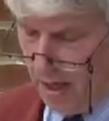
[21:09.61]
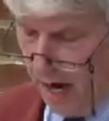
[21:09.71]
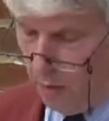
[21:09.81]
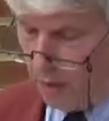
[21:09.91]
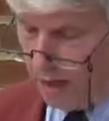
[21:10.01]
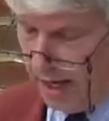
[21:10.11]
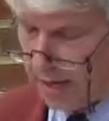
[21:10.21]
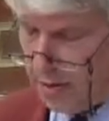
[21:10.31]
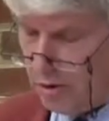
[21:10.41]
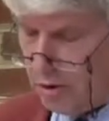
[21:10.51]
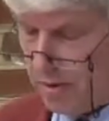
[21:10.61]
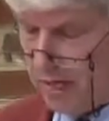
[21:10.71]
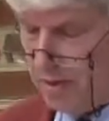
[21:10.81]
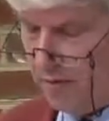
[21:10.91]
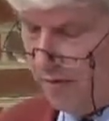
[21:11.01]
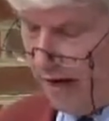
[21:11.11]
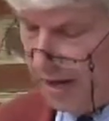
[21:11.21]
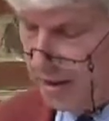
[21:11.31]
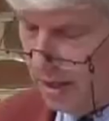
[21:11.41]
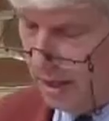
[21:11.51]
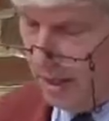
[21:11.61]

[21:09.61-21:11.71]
"I would like to stress the fact